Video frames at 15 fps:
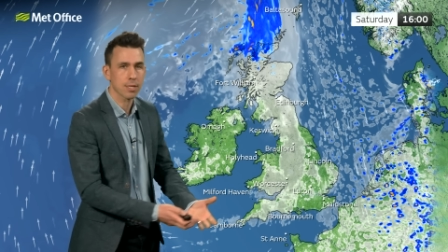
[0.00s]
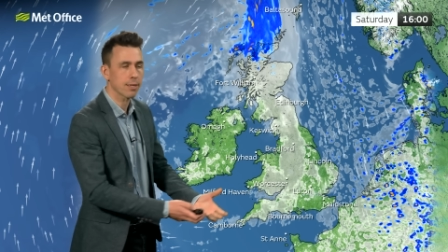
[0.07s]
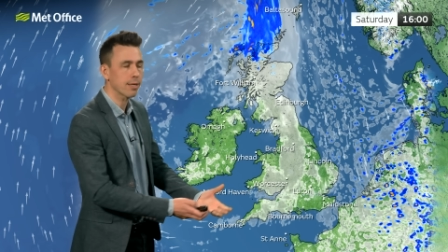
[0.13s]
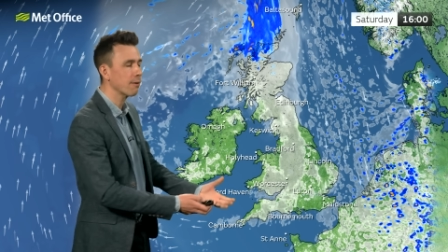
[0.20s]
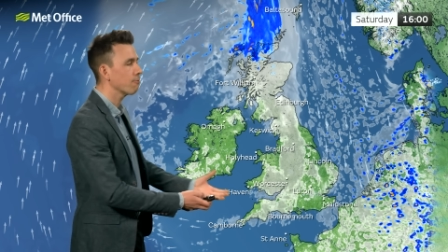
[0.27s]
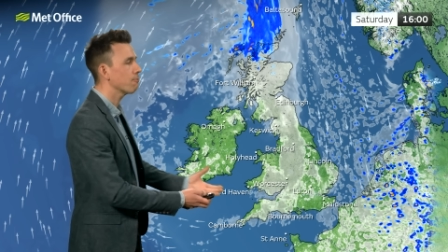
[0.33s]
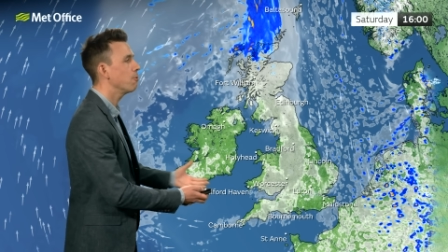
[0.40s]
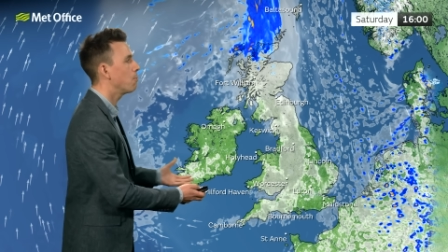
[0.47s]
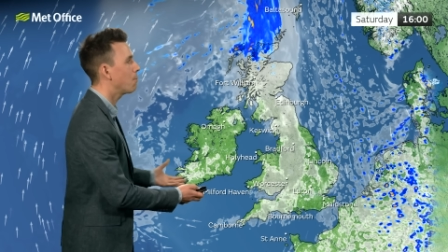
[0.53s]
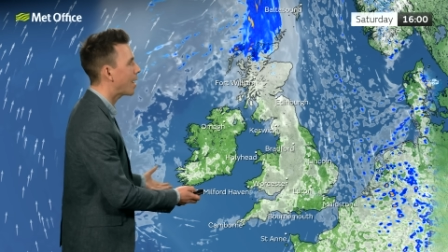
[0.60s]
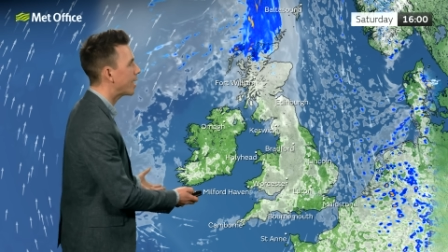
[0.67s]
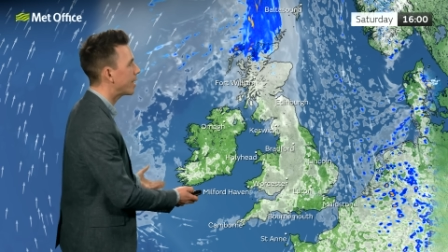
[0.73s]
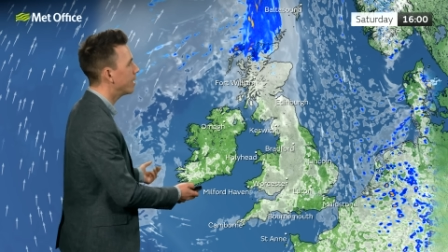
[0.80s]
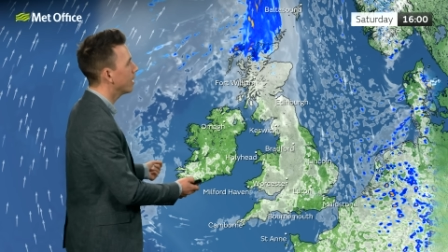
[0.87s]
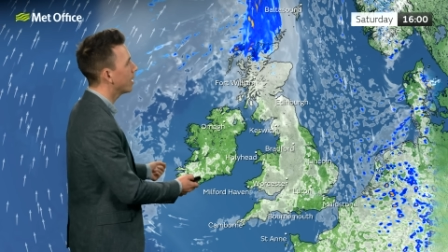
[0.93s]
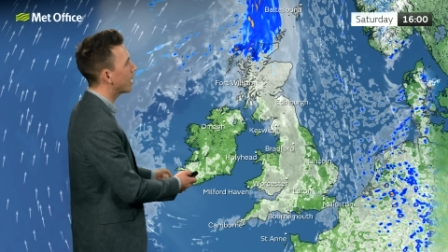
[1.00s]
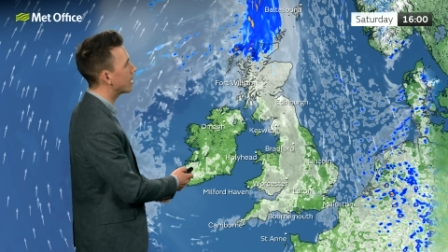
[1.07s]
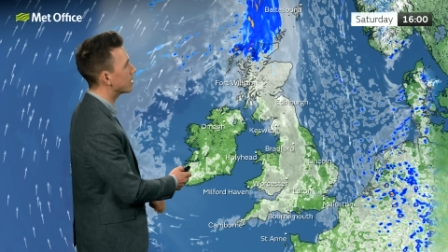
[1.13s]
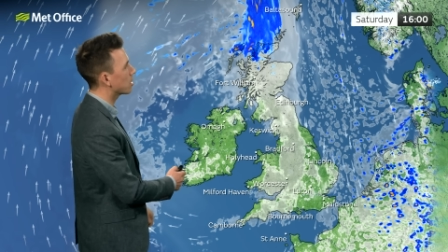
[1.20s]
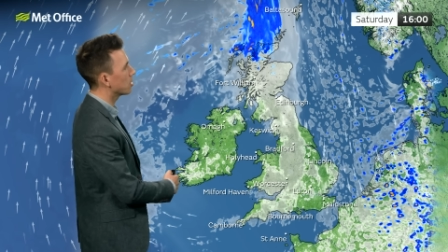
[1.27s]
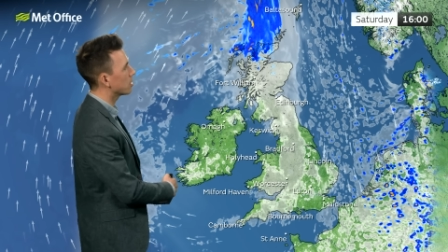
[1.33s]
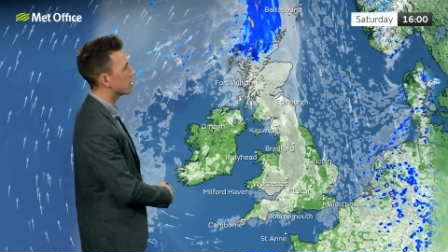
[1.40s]
I think for many,
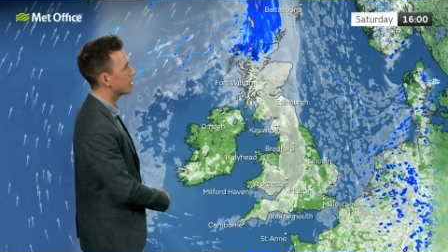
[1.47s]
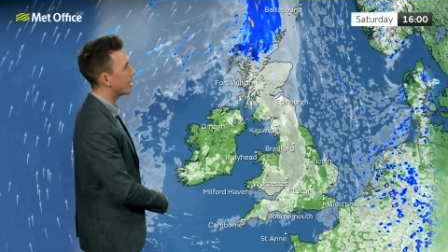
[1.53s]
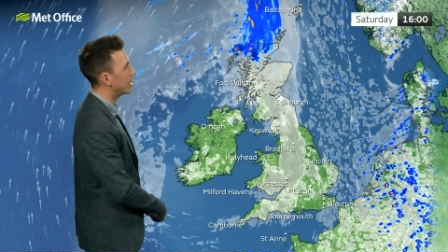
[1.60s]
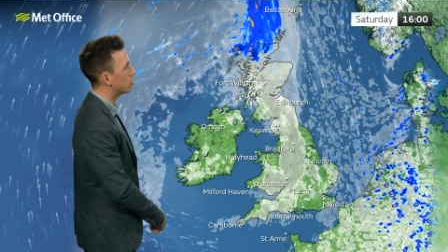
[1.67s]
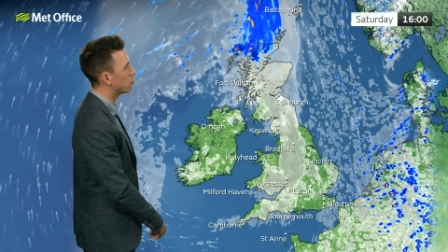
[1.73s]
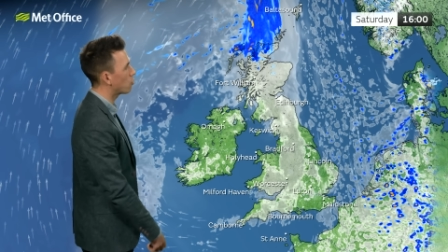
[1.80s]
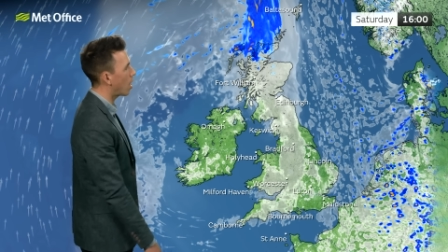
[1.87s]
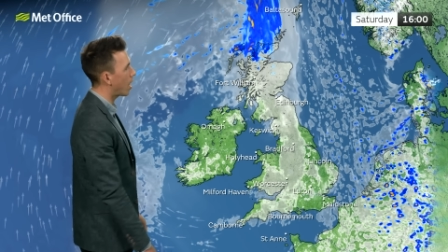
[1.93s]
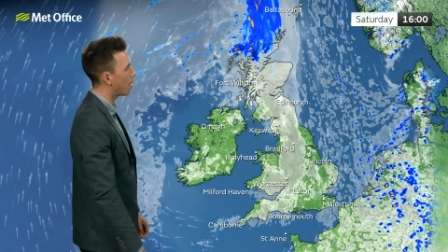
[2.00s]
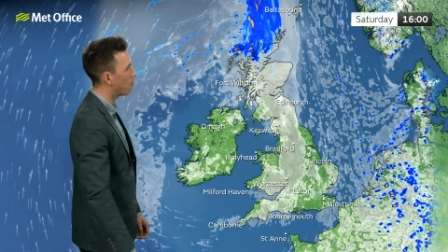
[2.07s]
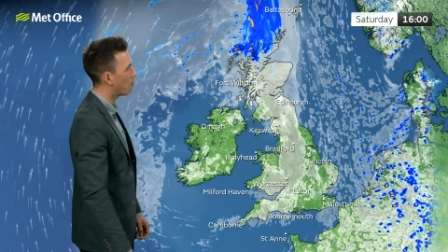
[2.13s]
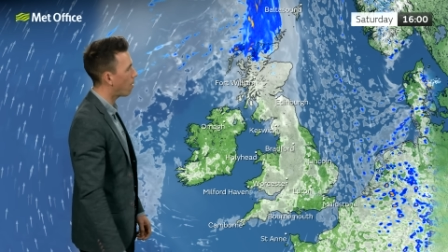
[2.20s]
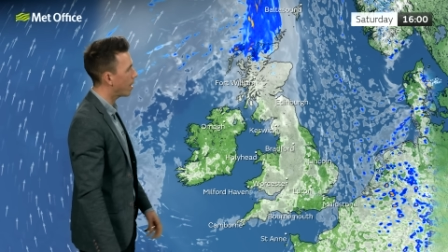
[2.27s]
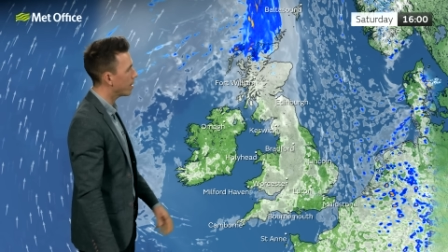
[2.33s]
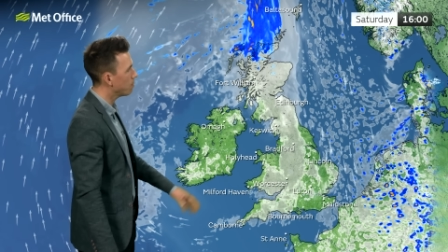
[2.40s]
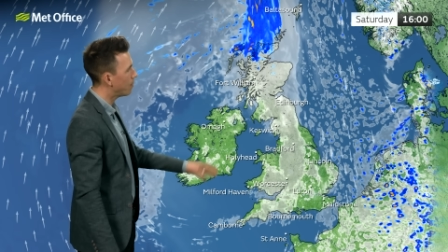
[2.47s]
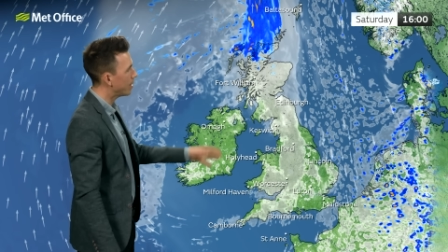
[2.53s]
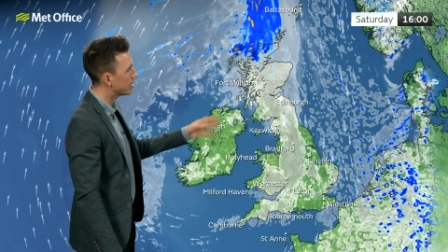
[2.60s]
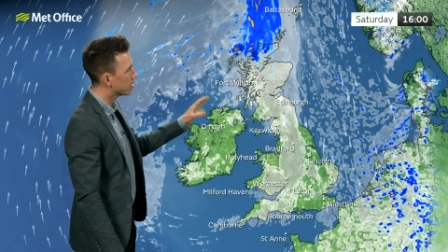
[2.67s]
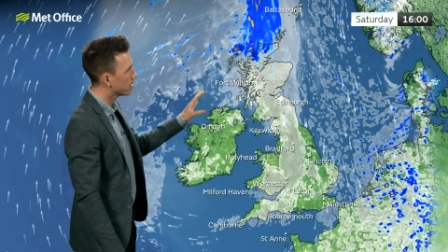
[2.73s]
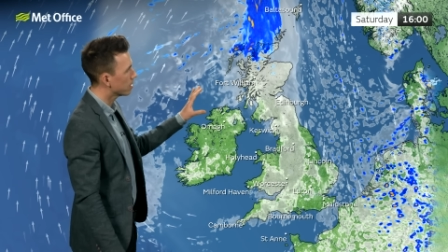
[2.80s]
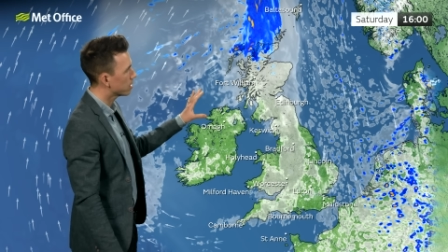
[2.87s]
it's going to stay dry and bright. The
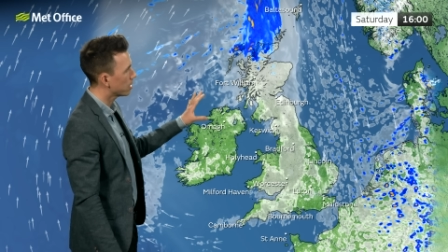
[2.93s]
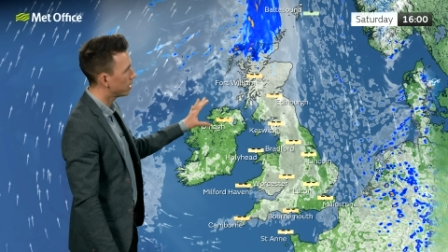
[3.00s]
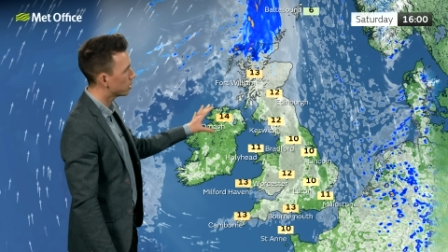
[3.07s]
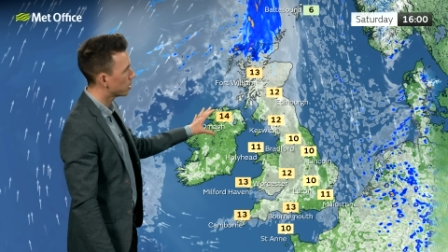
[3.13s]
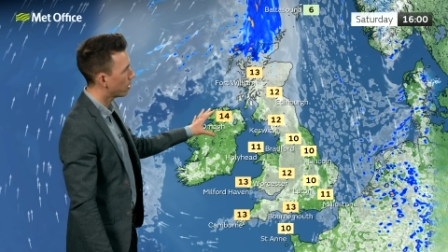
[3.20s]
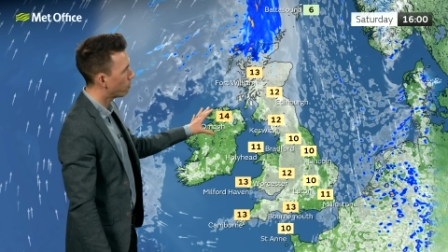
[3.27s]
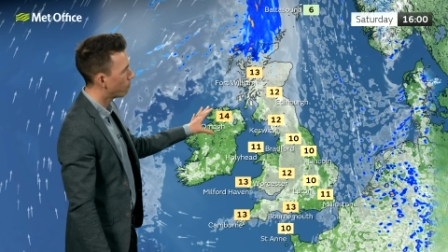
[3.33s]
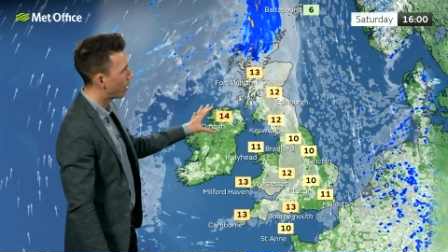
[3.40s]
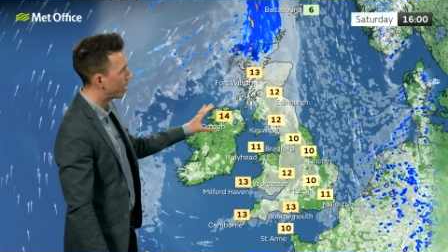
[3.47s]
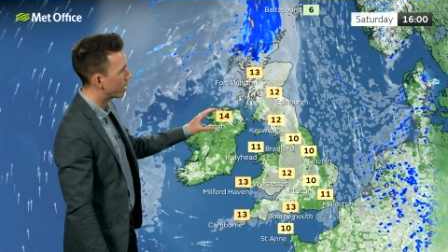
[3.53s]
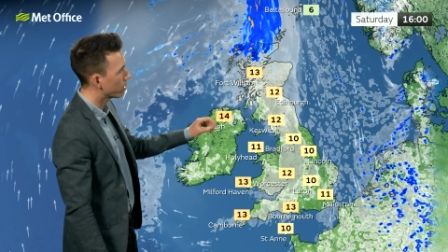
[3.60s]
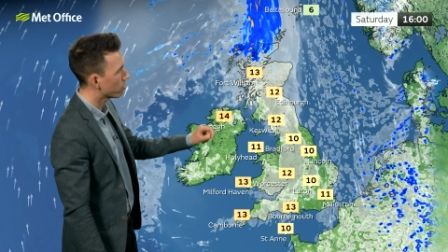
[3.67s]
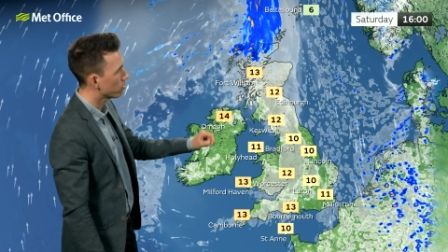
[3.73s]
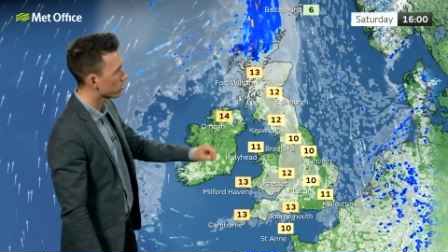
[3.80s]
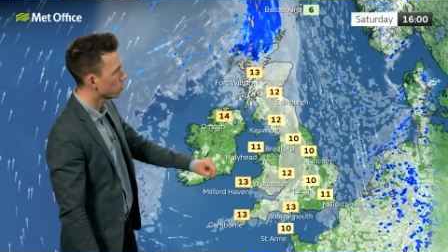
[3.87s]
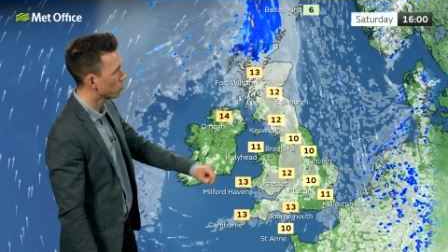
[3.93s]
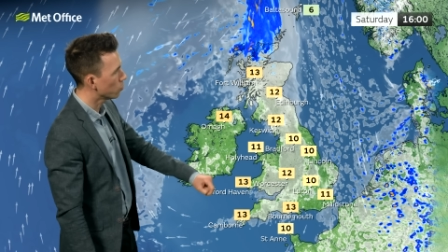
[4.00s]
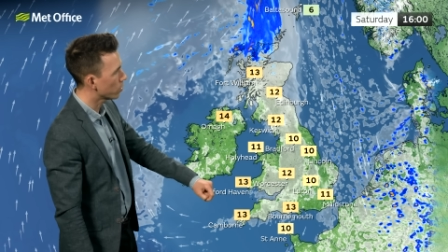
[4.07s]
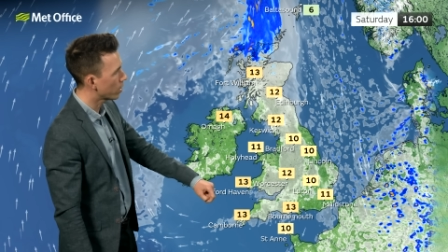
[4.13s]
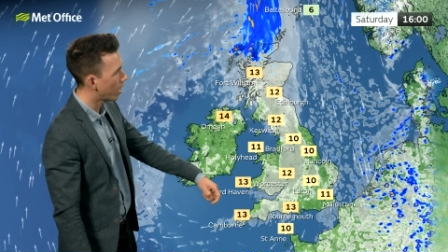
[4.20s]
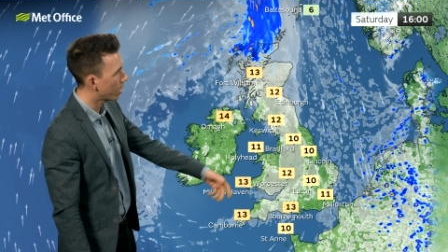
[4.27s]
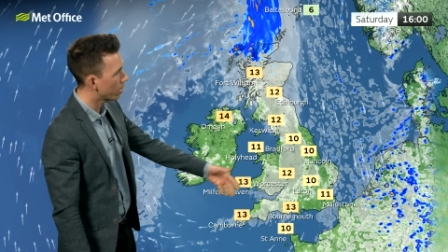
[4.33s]
best of the sunshine remaining across
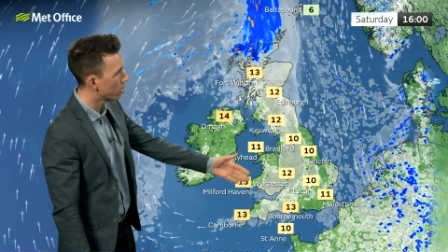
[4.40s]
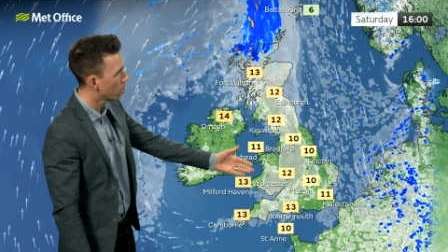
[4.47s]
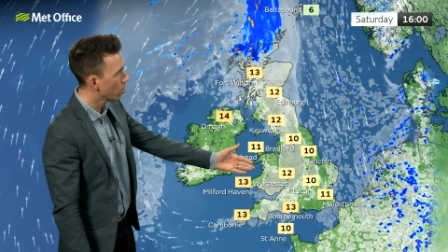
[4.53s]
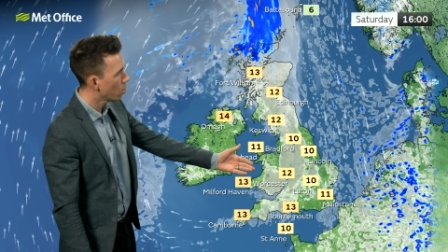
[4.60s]
Northern Ireland,